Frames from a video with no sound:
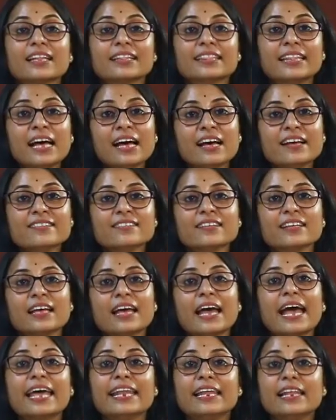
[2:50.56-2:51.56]
Thus,
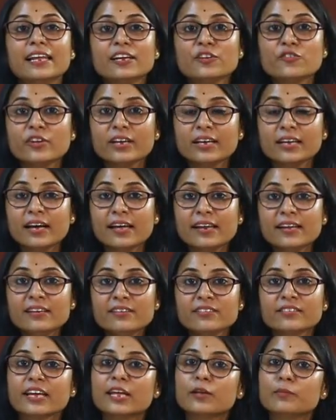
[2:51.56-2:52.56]
an electric
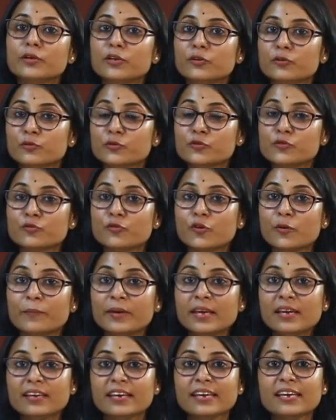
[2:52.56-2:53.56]
current can be used for
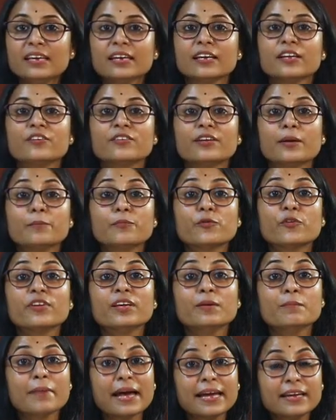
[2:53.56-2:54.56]
making
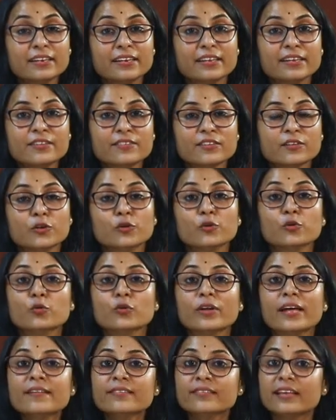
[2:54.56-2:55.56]
temporary magnets
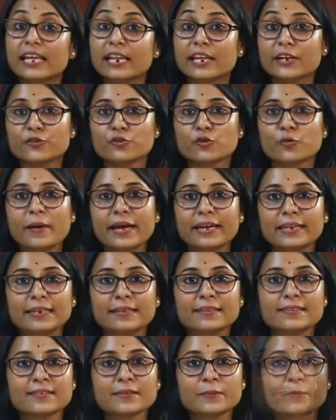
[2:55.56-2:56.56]
known as
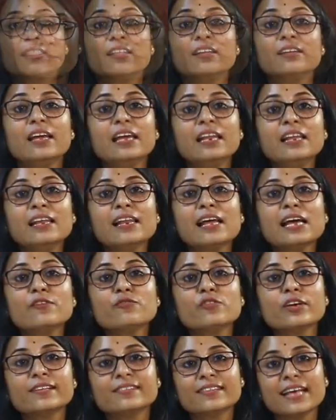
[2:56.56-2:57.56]
electromagnets. The daily
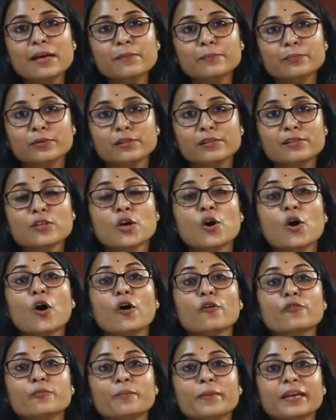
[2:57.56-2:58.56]
life examples
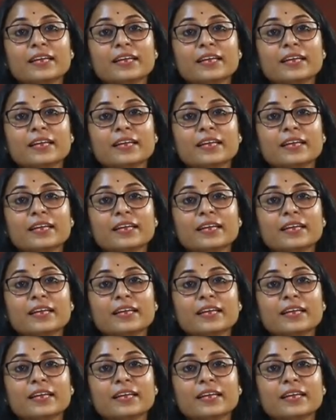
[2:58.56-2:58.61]
of